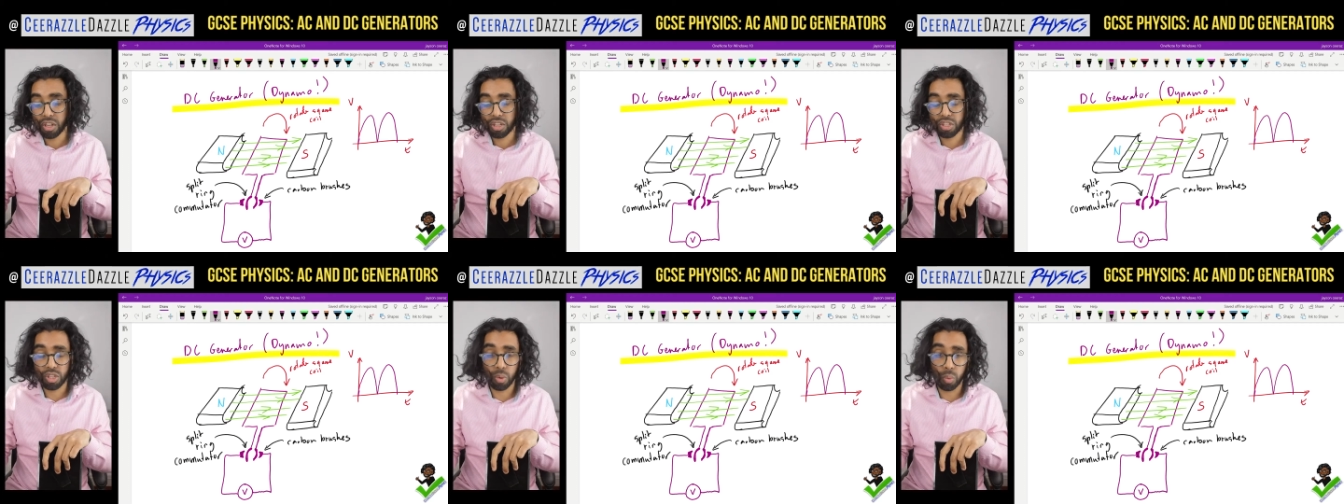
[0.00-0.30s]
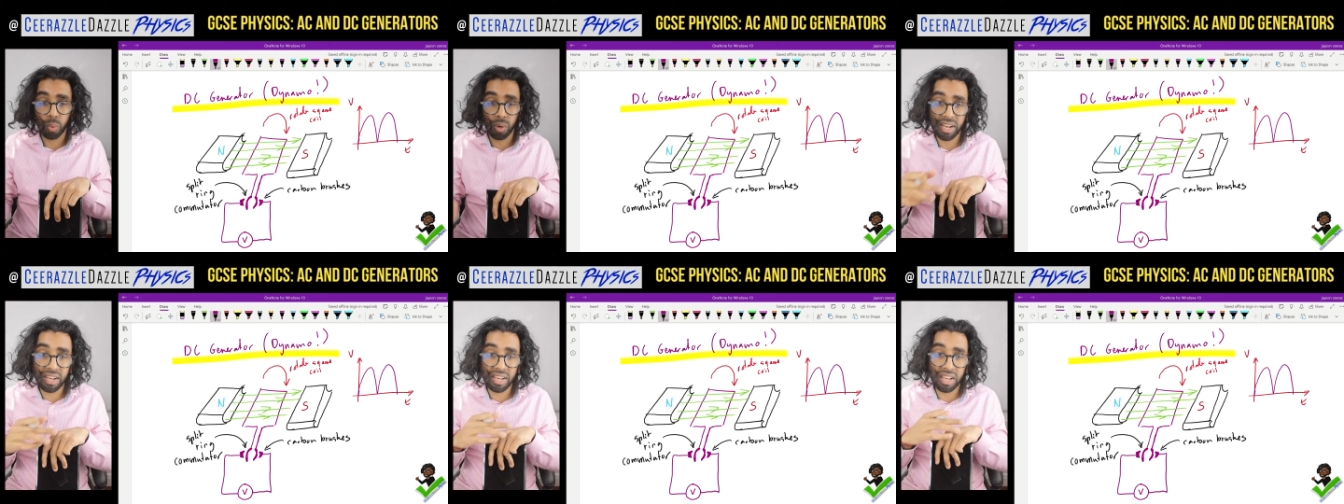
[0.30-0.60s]

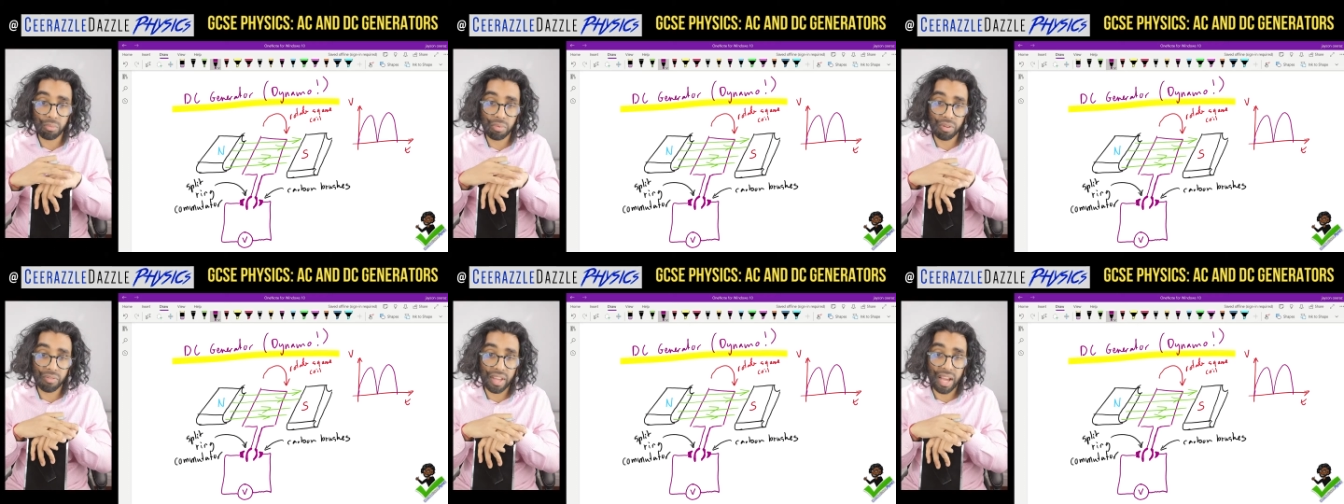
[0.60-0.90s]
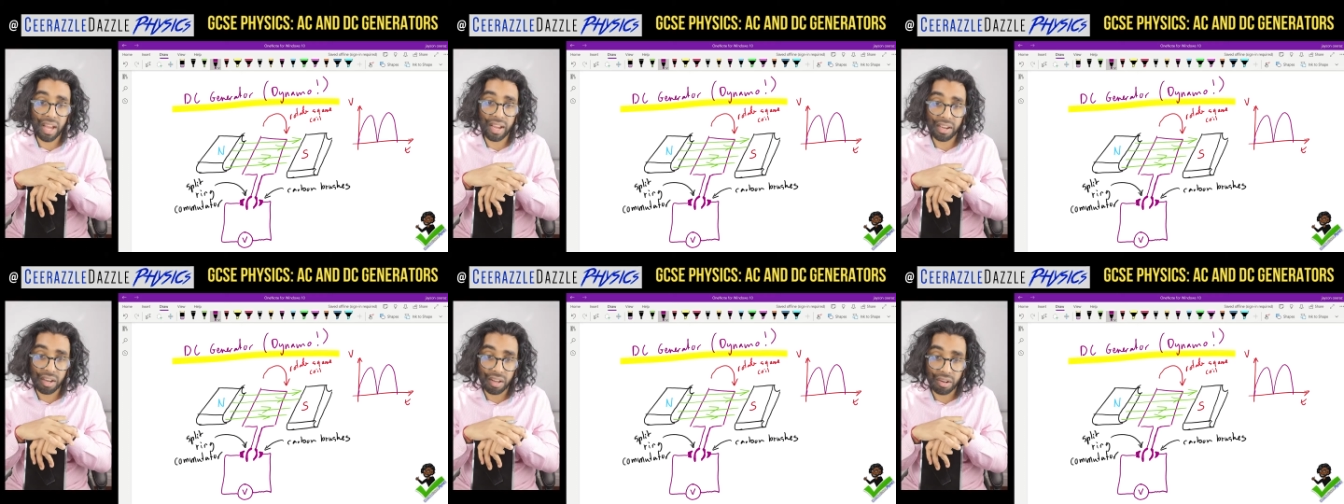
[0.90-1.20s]
So we end up with
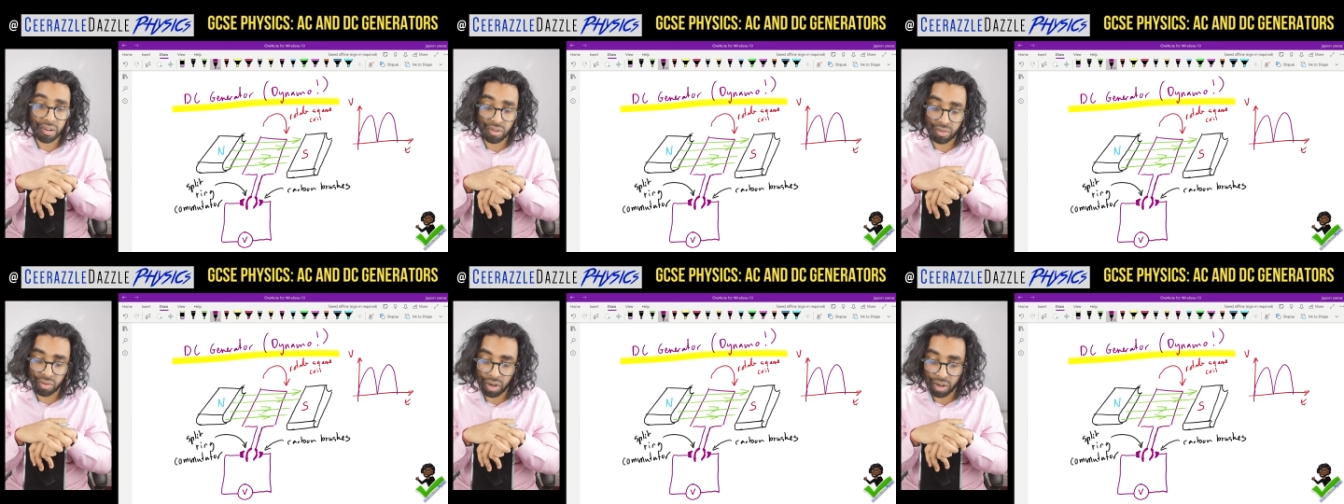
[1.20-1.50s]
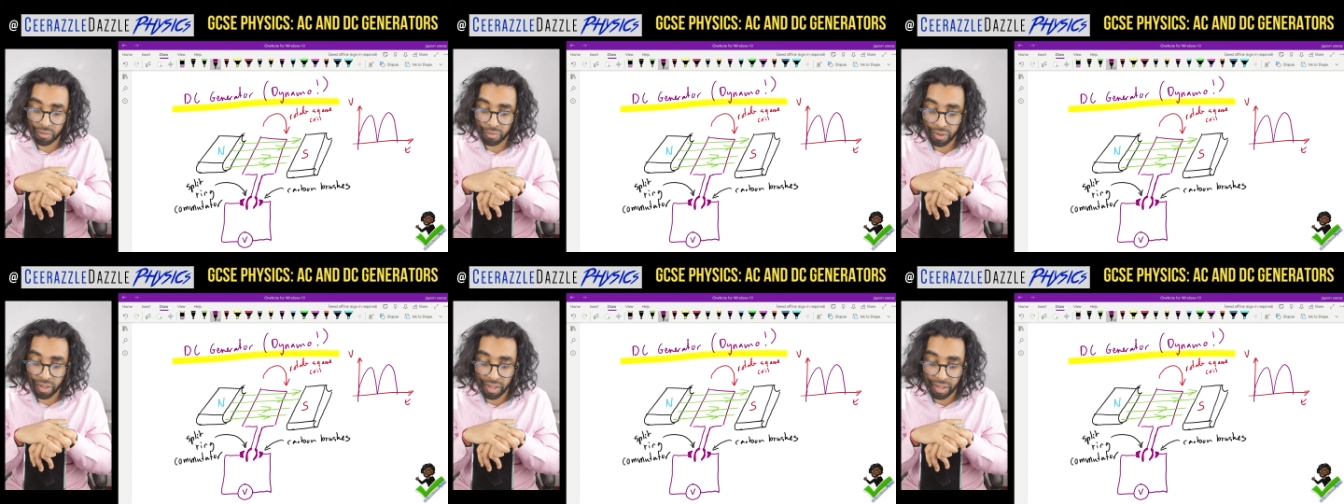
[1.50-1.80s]
that kind of
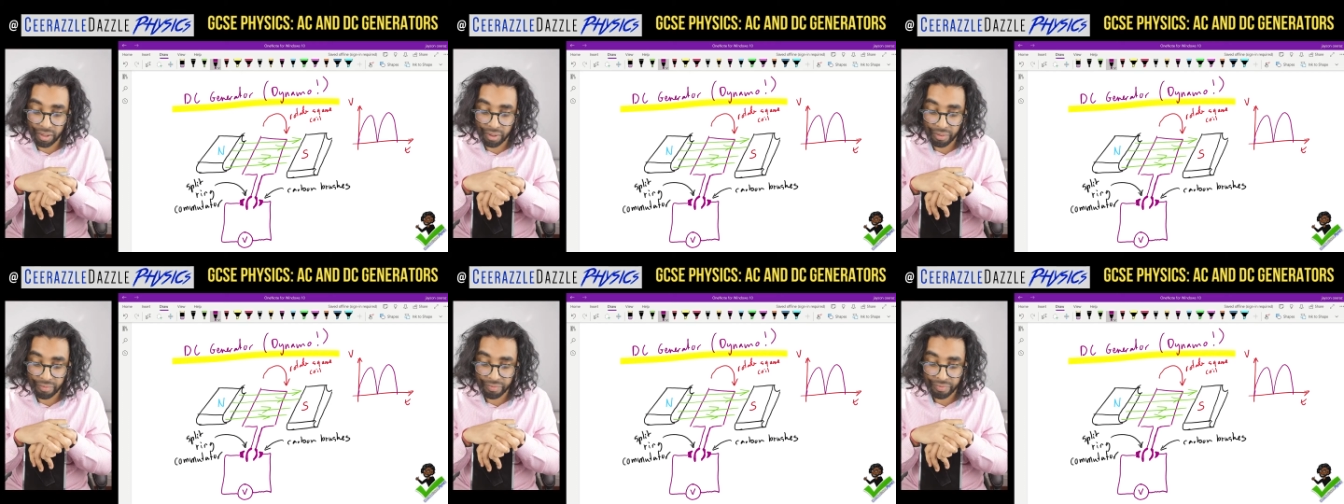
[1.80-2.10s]
graph here.